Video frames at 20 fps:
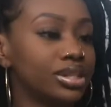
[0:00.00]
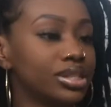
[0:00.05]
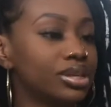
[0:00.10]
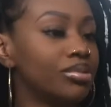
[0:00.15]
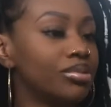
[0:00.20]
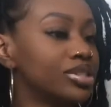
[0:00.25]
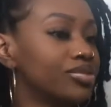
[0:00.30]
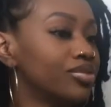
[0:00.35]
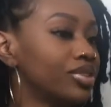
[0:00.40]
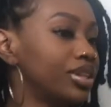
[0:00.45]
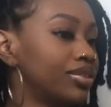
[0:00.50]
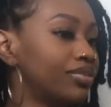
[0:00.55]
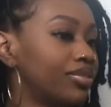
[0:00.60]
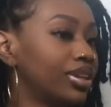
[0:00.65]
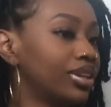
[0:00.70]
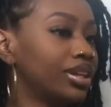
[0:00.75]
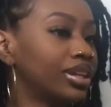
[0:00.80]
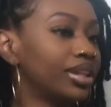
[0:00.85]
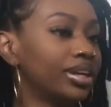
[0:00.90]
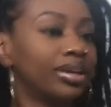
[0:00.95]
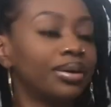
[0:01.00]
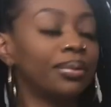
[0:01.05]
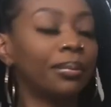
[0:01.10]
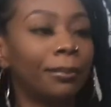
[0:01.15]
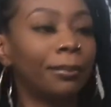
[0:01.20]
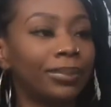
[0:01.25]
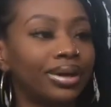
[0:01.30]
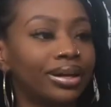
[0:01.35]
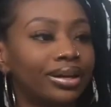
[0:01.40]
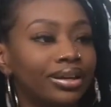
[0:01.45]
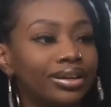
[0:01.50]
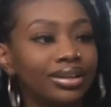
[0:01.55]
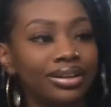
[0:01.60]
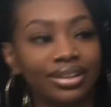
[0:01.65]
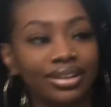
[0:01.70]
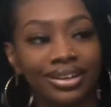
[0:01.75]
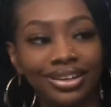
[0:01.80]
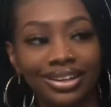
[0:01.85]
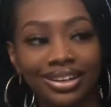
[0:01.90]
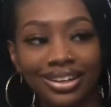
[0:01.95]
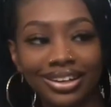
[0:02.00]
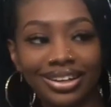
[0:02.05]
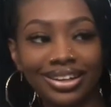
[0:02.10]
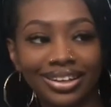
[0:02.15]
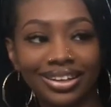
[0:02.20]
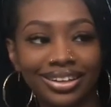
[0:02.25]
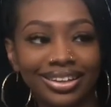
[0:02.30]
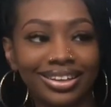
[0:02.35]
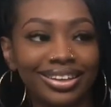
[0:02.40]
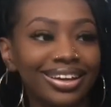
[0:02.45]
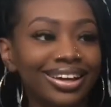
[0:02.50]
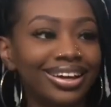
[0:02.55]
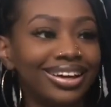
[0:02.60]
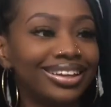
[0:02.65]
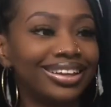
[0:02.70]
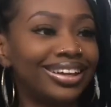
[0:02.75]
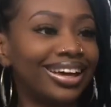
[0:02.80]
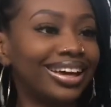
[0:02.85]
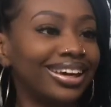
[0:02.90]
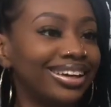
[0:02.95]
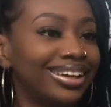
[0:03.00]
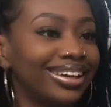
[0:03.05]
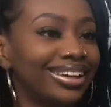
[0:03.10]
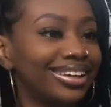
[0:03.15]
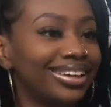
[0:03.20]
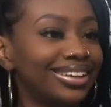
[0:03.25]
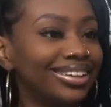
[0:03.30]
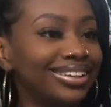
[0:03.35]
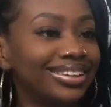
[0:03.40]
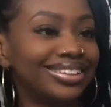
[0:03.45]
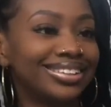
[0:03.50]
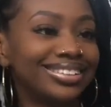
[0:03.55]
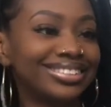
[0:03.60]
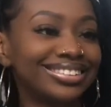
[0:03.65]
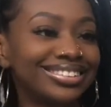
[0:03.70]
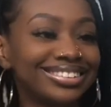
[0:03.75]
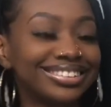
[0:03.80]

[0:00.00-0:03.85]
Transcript: I wasn't really feeling it, but yeah, I like it.